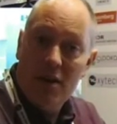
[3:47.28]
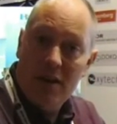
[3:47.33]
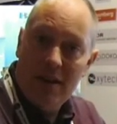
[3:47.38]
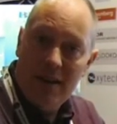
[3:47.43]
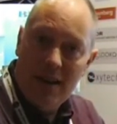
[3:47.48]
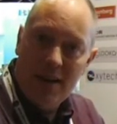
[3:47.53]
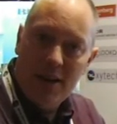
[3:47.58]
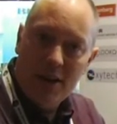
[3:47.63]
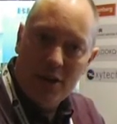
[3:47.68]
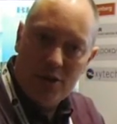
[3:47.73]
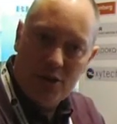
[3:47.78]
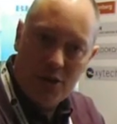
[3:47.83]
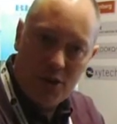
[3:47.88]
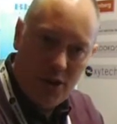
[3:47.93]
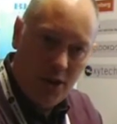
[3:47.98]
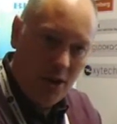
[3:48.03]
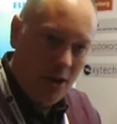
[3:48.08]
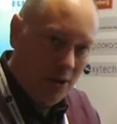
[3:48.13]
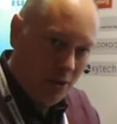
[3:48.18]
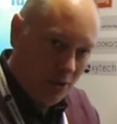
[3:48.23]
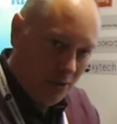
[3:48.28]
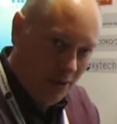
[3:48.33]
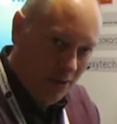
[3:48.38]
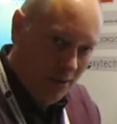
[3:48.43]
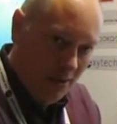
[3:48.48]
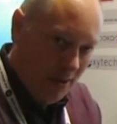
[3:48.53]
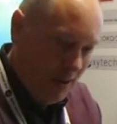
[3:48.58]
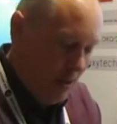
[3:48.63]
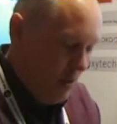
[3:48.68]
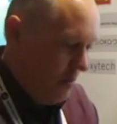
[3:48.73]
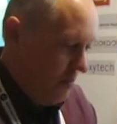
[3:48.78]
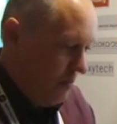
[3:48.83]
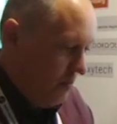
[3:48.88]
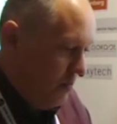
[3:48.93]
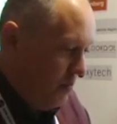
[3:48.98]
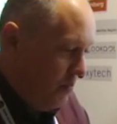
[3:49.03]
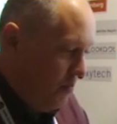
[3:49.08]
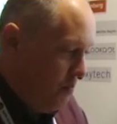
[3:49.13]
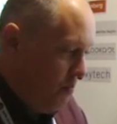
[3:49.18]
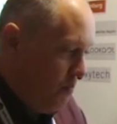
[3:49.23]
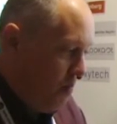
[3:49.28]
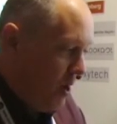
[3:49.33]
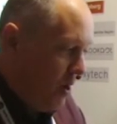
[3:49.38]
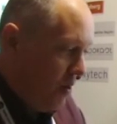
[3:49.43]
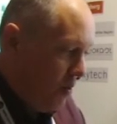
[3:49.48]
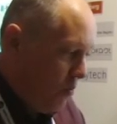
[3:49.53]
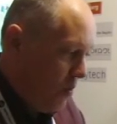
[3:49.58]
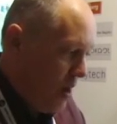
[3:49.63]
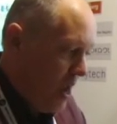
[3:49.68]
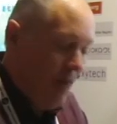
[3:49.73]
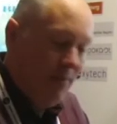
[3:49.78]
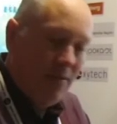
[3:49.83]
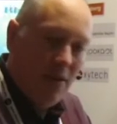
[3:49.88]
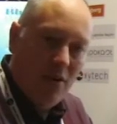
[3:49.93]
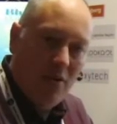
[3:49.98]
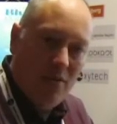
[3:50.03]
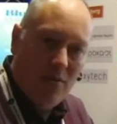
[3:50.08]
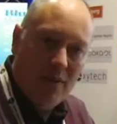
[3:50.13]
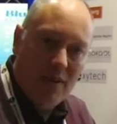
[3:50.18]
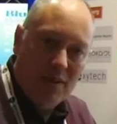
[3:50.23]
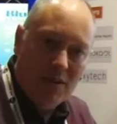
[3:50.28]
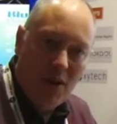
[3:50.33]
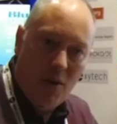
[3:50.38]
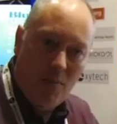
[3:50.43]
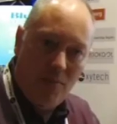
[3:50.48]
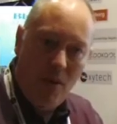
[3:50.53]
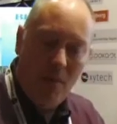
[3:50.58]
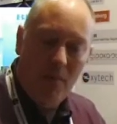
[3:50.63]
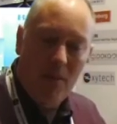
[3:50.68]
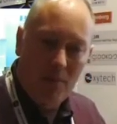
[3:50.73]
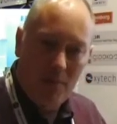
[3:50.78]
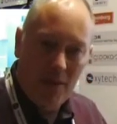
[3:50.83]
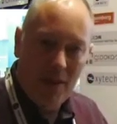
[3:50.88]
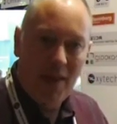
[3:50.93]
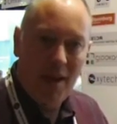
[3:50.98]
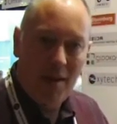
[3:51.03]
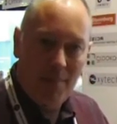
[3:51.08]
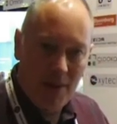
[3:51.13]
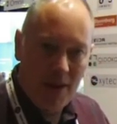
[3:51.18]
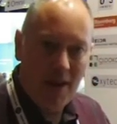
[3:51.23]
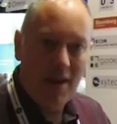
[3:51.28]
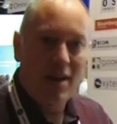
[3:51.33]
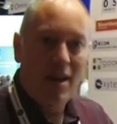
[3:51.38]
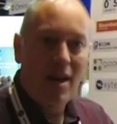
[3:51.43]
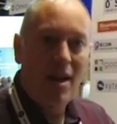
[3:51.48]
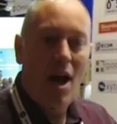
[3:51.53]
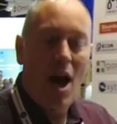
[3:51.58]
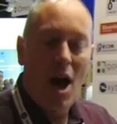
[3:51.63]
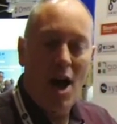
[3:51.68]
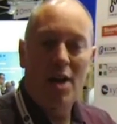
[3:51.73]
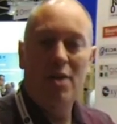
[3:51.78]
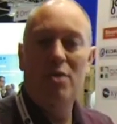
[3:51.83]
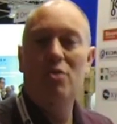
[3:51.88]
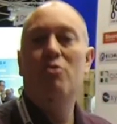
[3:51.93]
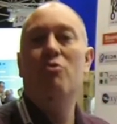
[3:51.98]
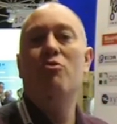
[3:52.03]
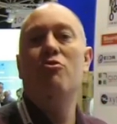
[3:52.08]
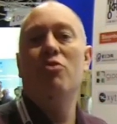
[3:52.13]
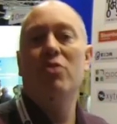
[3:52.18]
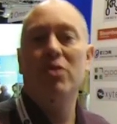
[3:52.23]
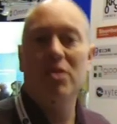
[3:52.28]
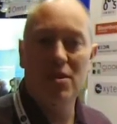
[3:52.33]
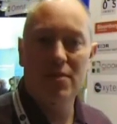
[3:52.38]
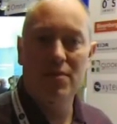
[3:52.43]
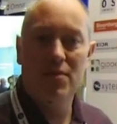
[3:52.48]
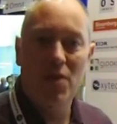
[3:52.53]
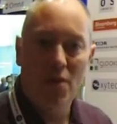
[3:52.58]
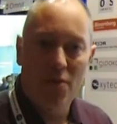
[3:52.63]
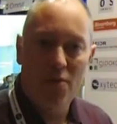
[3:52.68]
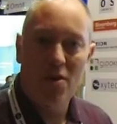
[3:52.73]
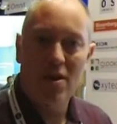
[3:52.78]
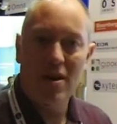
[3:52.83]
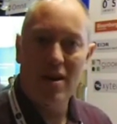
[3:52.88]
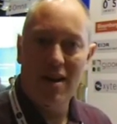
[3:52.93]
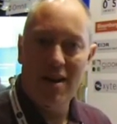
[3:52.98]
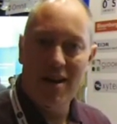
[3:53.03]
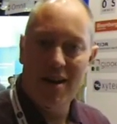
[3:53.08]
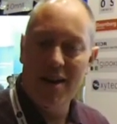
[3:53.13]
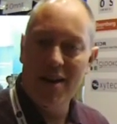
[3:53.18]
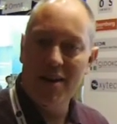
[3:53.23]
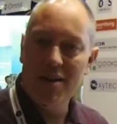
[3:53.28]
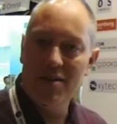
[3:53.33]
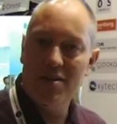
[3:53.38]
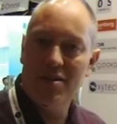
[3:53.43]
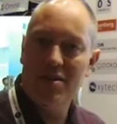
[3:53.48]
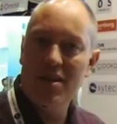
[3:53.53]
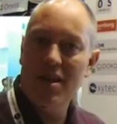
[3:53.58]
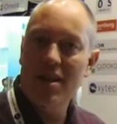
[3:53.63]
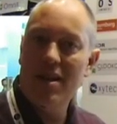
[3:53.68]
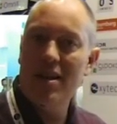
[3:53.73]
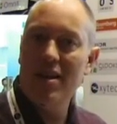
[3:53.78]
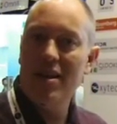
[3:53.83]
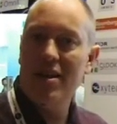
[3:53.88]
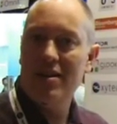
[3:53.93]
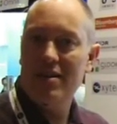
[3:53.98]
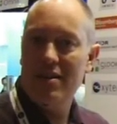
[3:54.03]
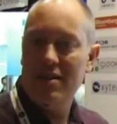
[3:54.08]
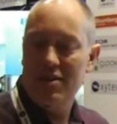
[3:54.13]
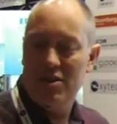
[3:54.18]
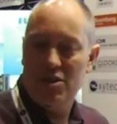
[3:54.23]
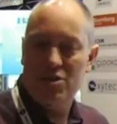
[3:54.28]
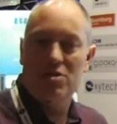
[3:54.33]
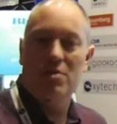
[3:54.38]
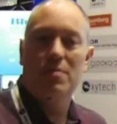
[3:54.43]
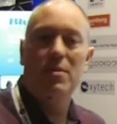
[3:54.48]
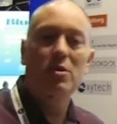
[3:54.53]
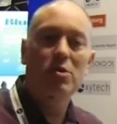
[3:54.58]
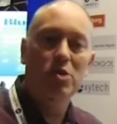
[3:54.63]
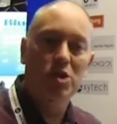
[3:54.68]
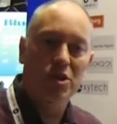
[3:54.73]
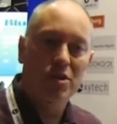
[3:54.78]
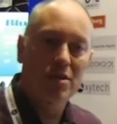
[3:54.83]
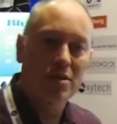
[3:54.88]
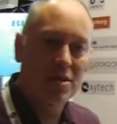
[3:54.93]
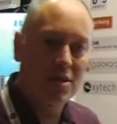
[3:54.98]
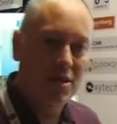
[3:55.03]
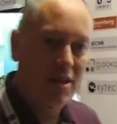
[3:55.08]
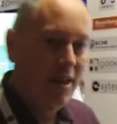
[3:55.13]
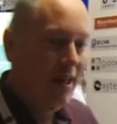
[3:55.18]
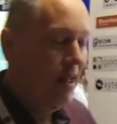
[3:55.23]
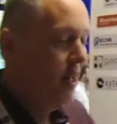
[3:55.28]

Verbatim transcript: Linux kernel, but we have no, there's no problem with there being hundreds of different Linux uh, distributions.